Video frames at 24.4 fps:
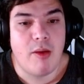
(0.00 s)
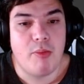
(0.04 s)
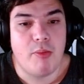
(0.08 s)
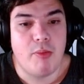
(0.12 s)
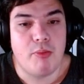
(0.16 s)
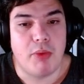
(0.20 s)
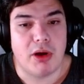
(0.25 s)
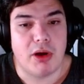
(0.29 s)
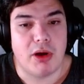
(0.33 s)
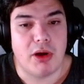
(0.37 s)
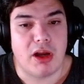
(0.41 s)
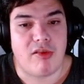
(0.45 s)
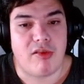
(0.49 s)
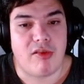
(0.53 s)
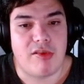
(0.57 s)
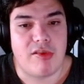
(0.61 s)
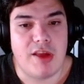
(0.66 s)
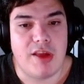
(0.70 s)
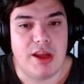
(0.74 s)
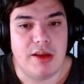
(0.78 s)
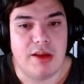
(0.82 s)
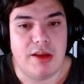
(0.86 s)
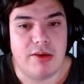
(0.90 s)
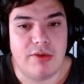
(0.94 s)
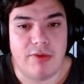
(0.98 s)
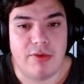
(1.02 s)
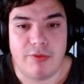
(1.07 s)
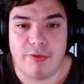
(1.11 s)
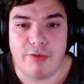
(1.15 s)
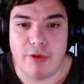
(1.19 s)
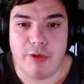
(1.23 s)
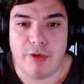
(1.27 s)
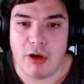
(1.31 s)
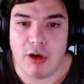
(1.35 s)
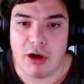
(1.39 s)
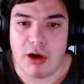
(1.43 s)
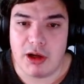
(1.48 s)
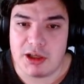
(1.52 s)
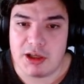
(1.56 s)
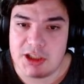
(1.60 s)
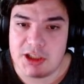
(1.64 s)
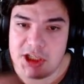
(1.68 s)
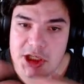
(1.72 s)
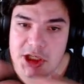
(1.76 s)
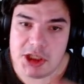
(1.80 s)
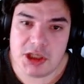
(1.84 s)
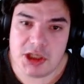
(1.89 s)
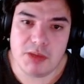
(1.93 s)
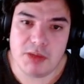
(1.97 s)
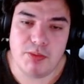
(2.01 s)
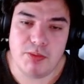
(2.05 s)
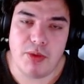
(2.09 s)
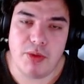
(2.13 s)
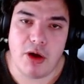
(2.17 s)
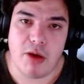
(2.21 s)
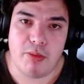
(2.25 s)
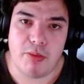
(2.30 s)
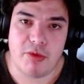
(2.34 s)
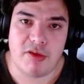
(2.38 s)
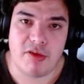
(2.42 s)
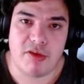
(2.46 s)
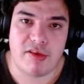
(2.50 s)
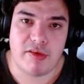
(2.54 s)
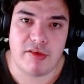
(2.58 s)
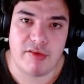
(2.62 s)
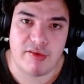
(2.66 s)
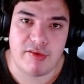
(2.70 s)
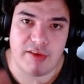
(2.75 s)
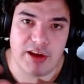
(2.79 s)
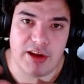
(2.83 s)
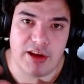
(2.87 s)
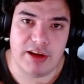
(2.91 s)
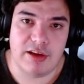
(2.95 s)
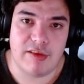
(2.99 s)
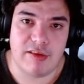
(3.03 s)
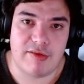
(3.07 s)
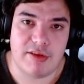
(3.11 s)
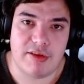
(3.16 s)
But I think for teaching purposes, in this